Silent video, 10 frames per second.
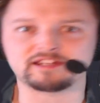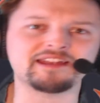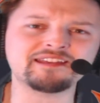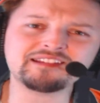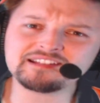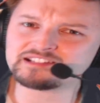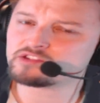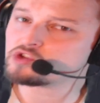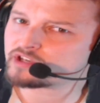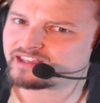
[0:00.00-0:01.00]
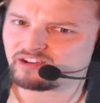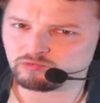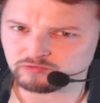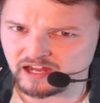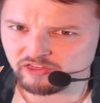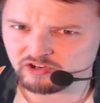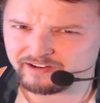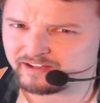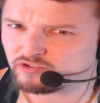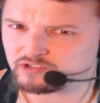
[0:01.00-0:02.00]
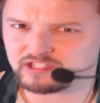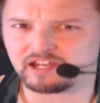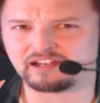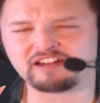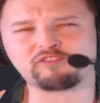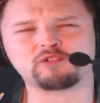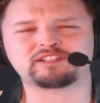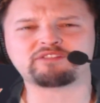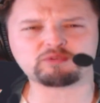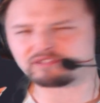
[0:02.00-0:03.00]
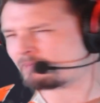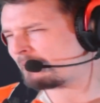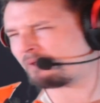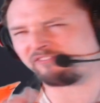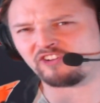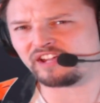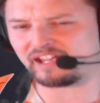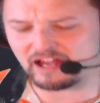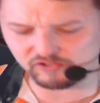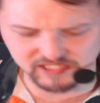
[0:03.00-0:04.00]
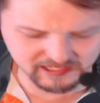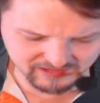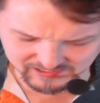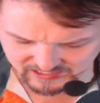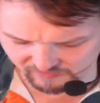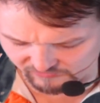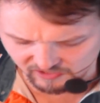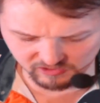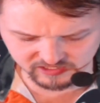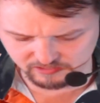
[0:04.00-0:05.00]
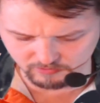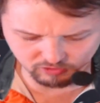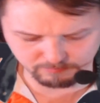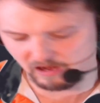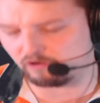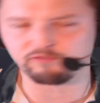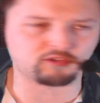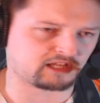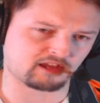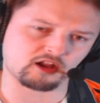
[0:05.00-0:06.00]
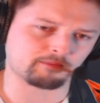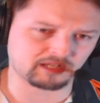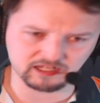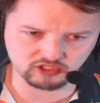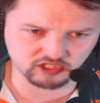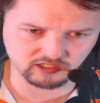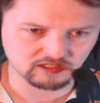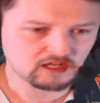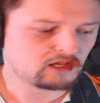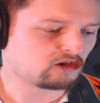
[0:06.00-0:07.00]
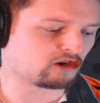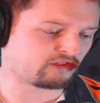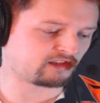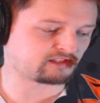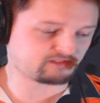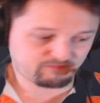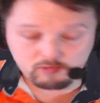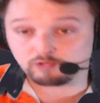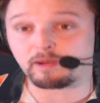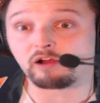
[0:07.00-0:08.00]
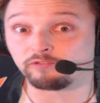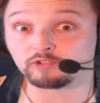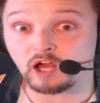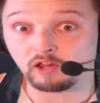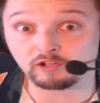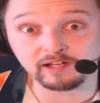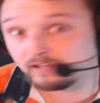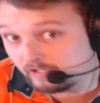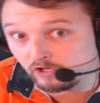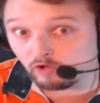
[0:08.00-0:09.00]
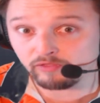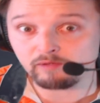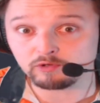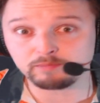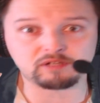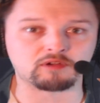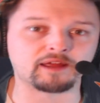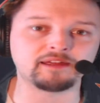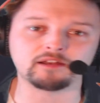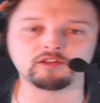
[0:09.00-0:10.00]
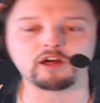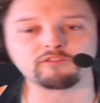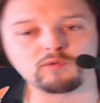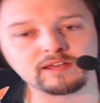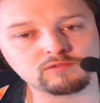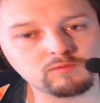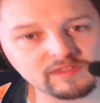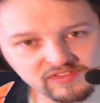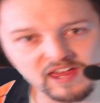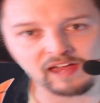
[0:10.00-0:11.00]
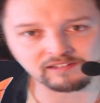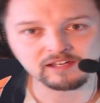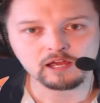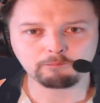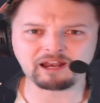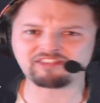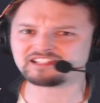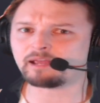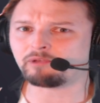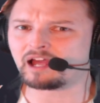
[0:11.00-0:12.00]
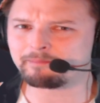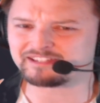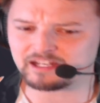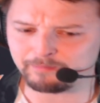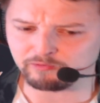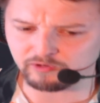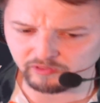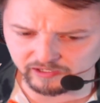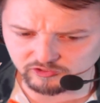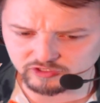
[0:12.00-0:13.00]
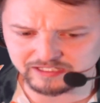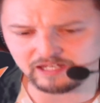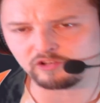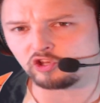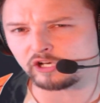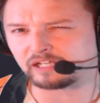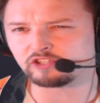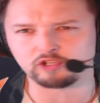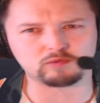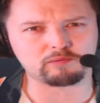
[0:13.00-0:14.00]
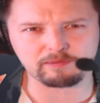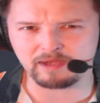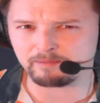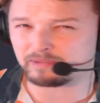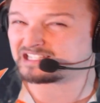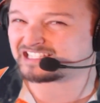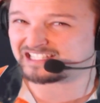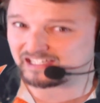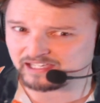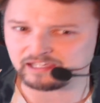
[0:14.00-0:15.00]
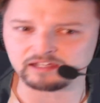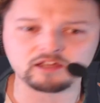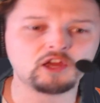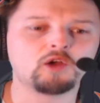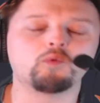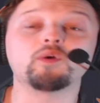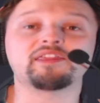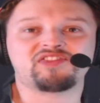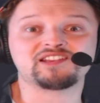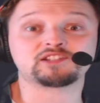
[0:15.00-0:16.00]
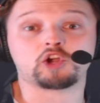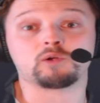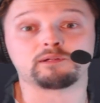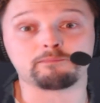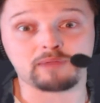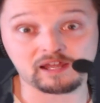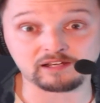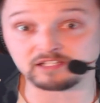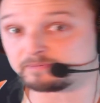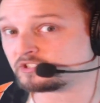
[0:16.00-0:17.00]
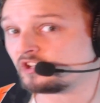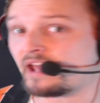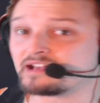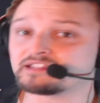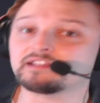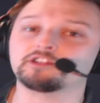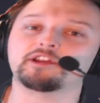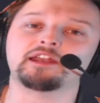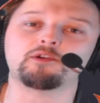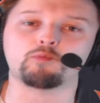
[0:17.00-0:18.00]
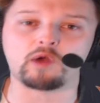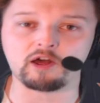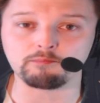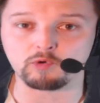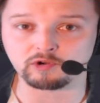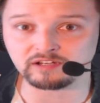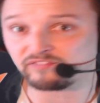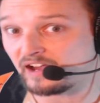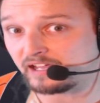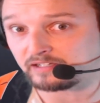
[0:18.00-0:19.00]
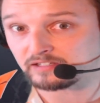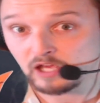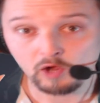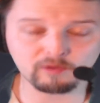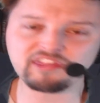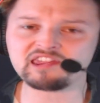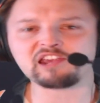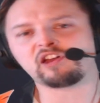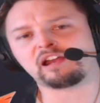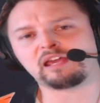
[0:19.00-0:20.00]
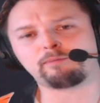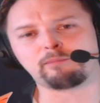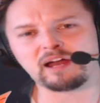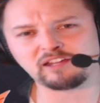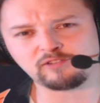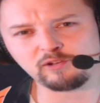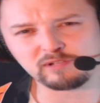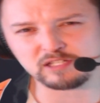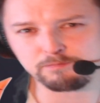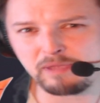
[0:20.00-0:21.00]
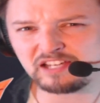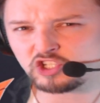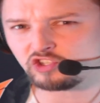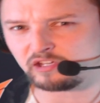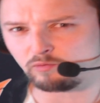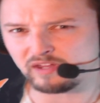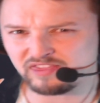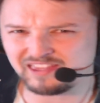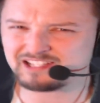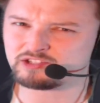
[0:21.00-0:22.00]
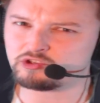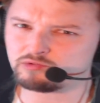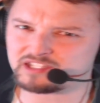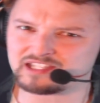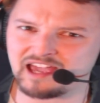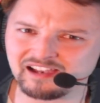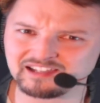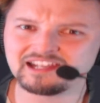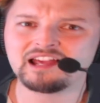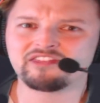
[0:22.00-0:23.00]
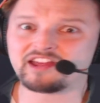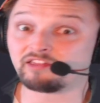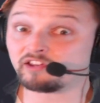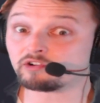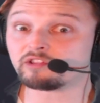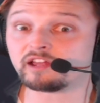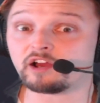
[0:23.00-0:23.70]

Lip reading: and it is looking rather interesting. Now, of course, everyone might be freaking out saying that Sapphire is the most powerful deck combination, or the most powerful color, and, you know, they would be right in a lot of ways with that. But at the same time, it's going to be really interesting to look into what we might be seeing with this current meta, especially as things are getting, well, more defined. One thing that you got to keep in mind, too, especially with this new set, that literally